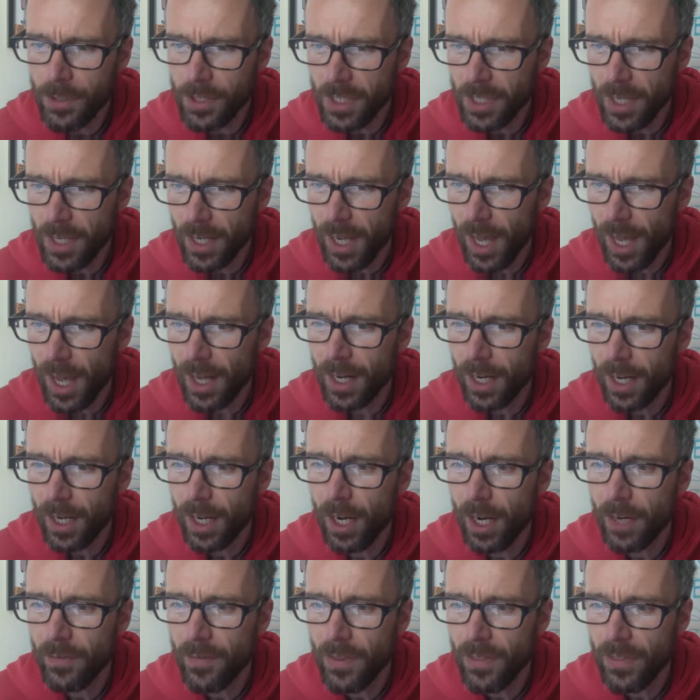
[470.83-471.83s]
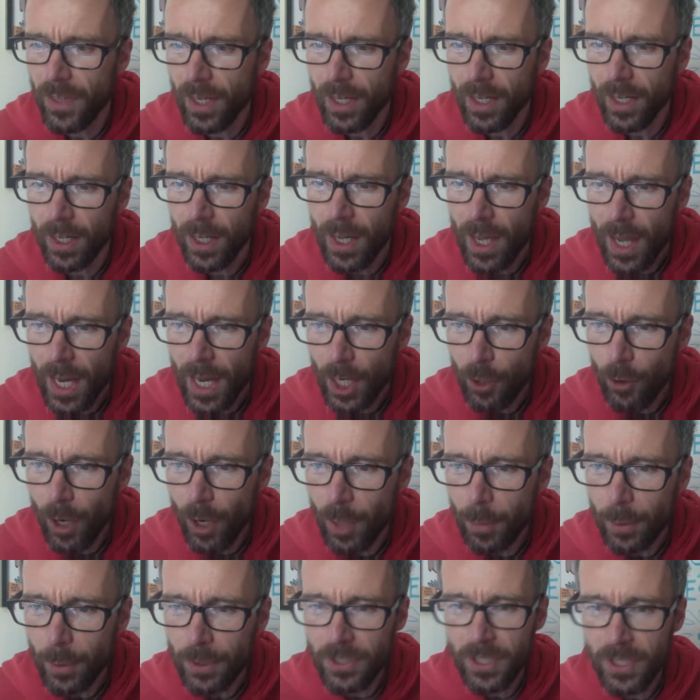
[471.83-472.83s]
again? I can't even think.
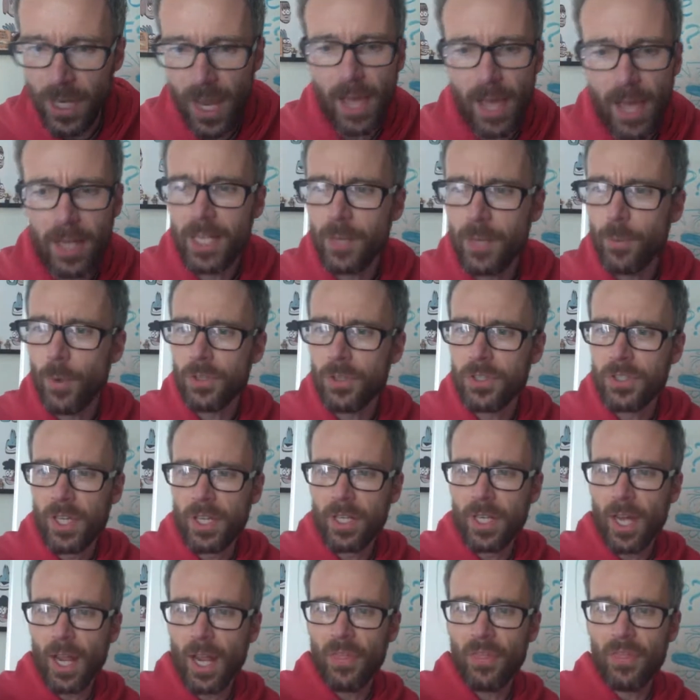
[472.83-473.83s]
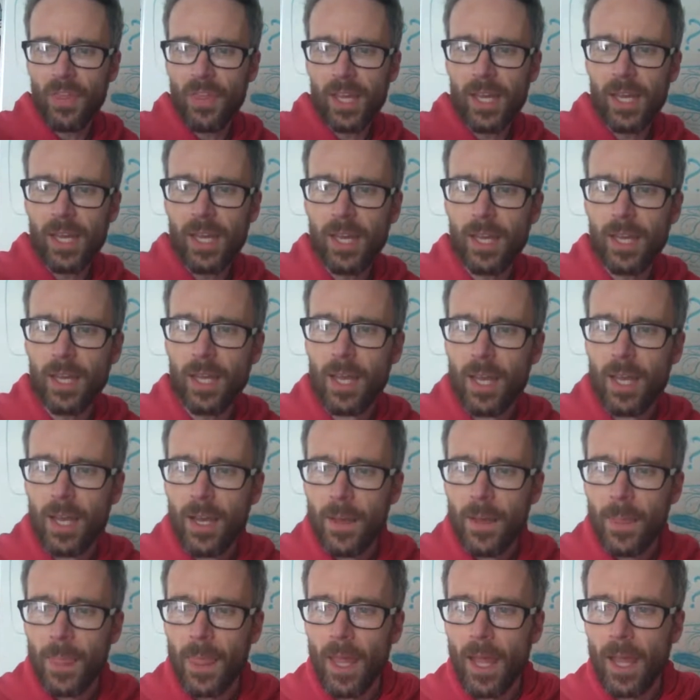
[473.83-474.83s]
Incredible Ted. He wanted a thing.
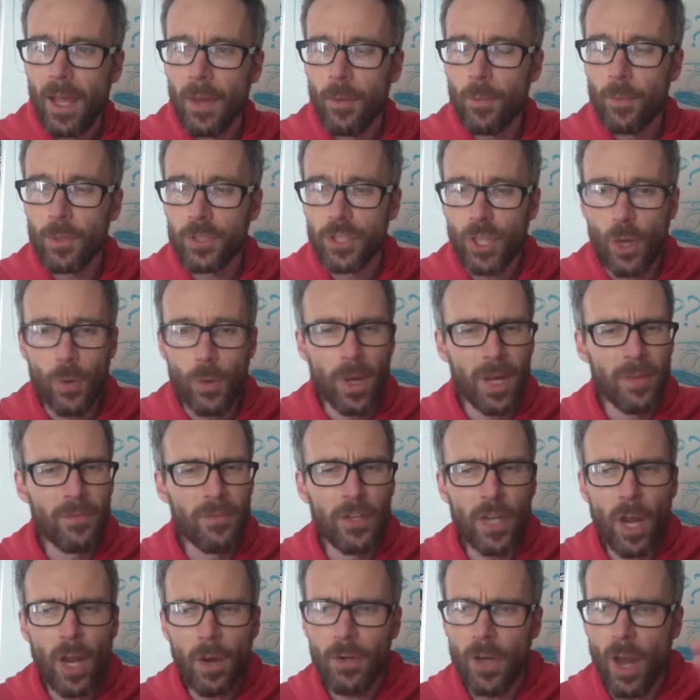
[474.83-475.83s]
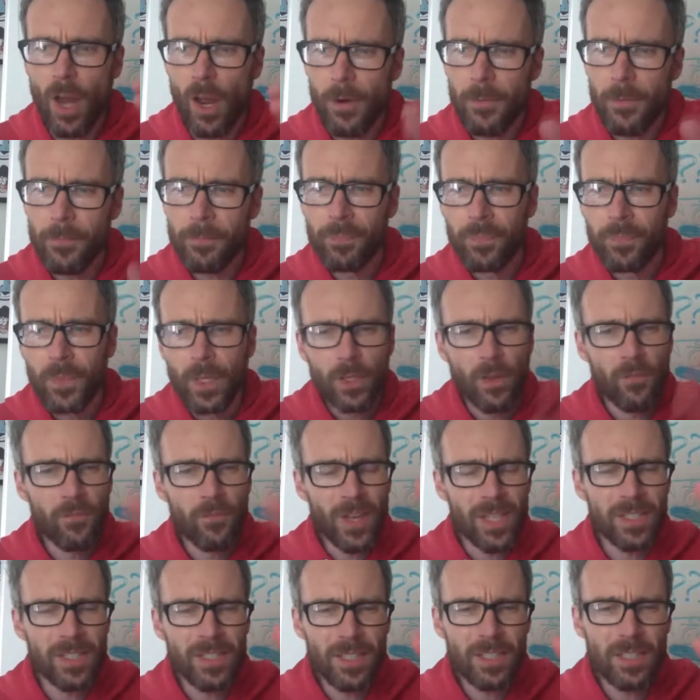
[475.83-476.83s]
So if you don't know, the
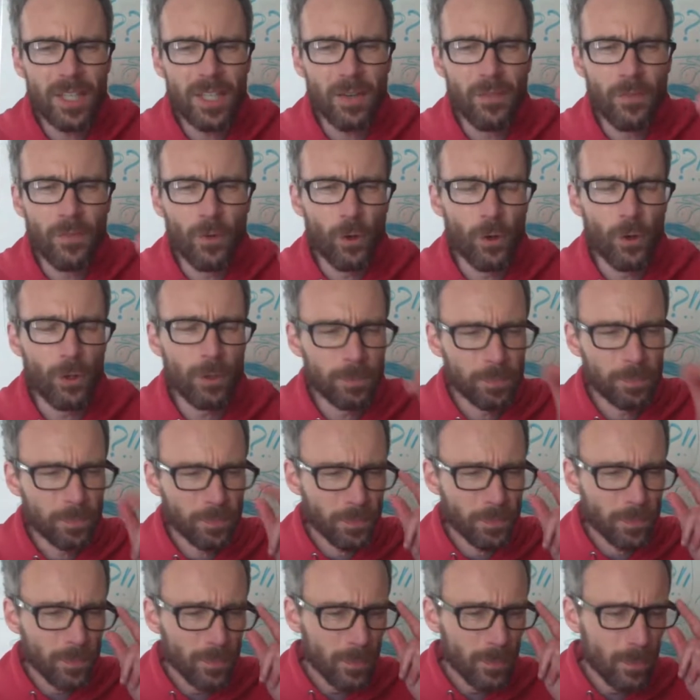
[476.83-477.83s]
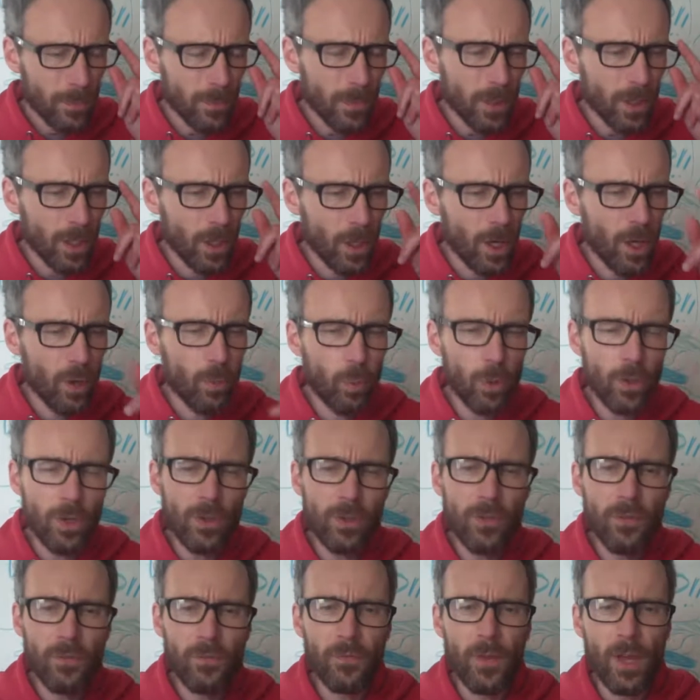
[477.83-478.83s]
Fantastic Four, one of
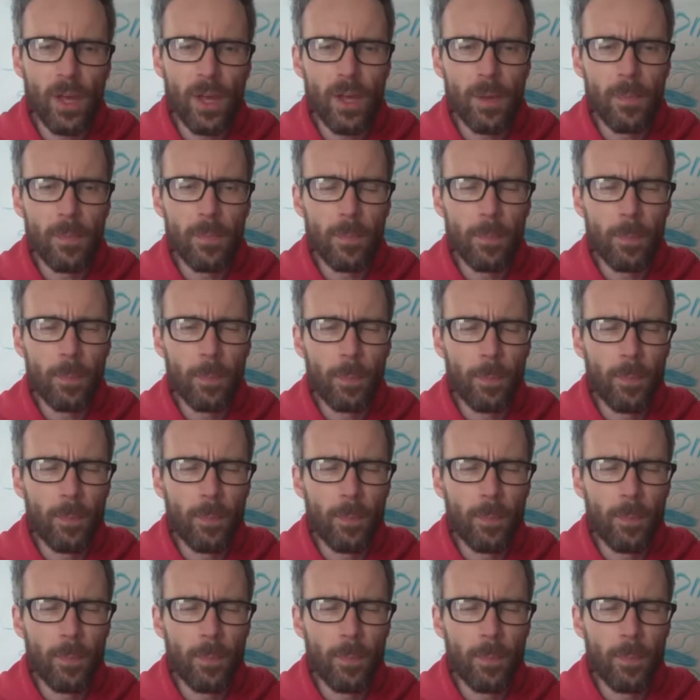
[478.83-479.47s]
the...